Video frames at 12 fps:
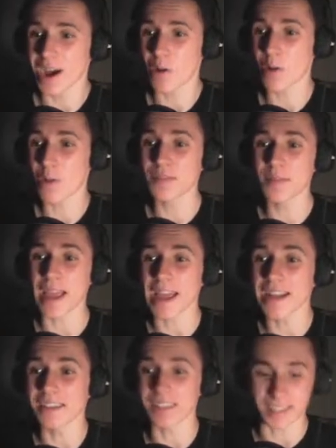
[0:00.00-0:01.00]
away from the
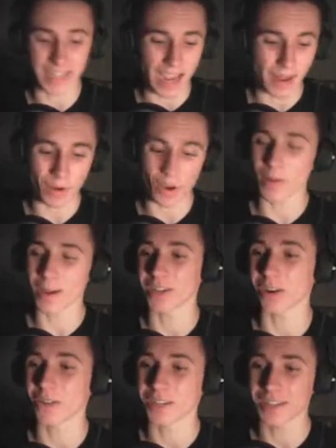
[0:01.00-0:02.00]
end of this game oh my
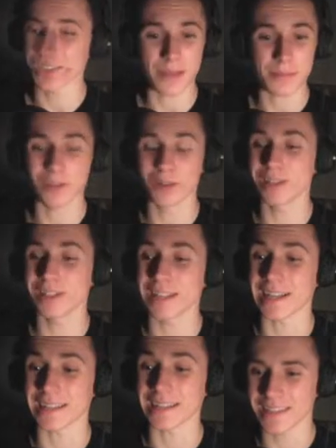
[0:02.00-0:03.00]
god this is absolutely
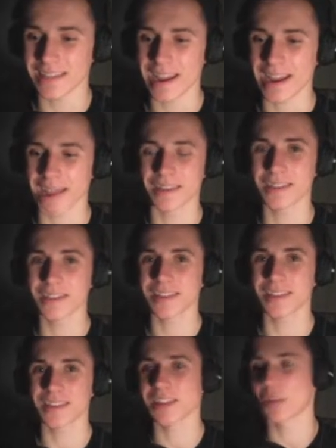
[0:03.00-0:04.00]
insane
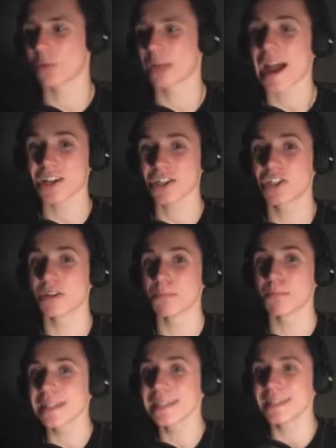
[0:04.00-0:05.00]
to think that we're actually
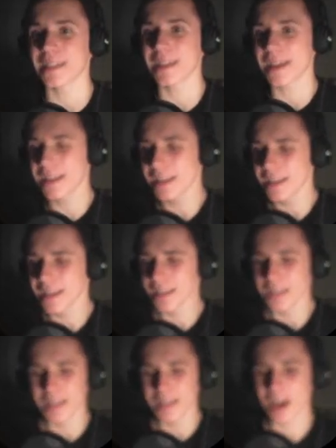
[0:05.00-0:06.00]
completing it
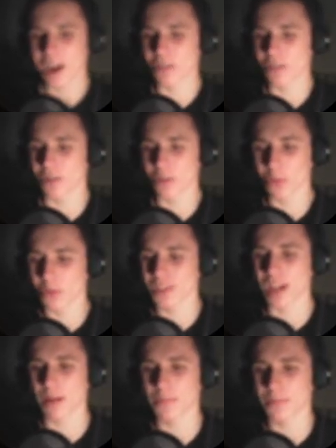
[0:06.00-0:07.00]
over all the
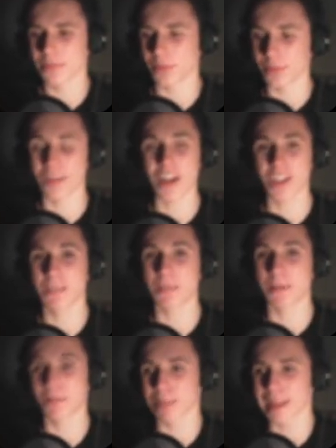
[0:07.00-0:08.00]
time that we've actually
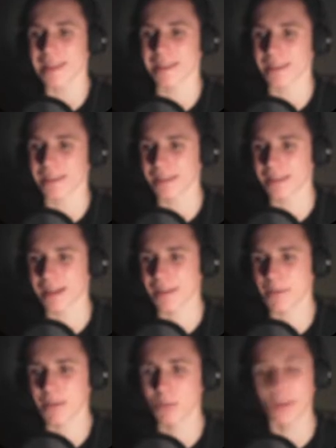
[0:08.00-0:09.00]
been playing it. I
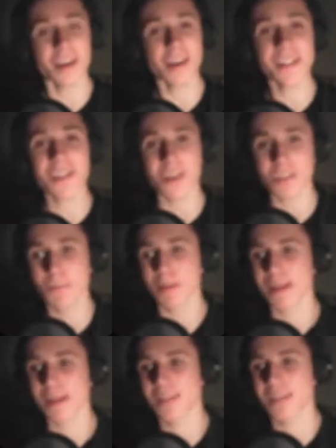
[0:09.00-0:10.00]
mean, when I started
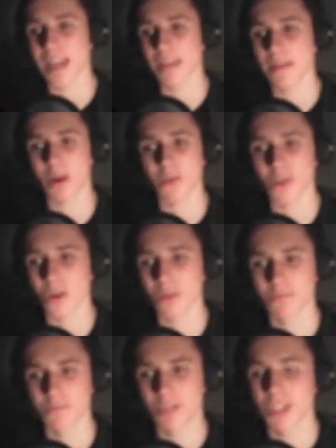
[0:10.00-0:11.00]
playing this game, I was
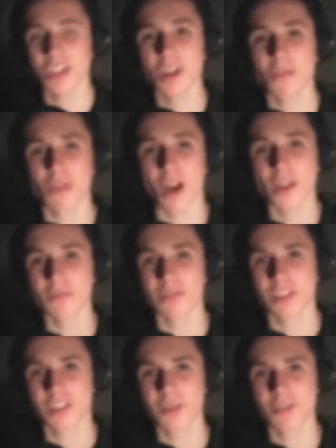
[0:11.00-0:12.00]
on just over
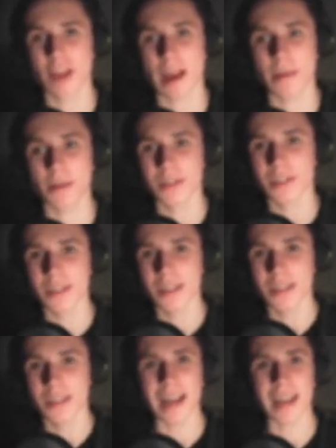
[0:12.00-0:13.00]
100 subscribers,
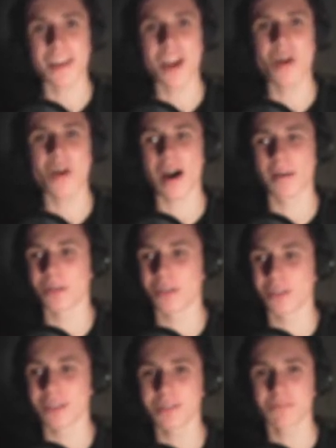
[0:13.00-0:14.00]
and now I'm
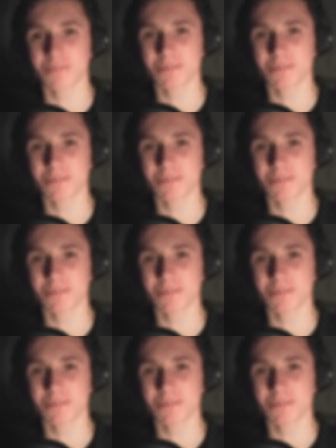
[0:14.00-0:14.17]
on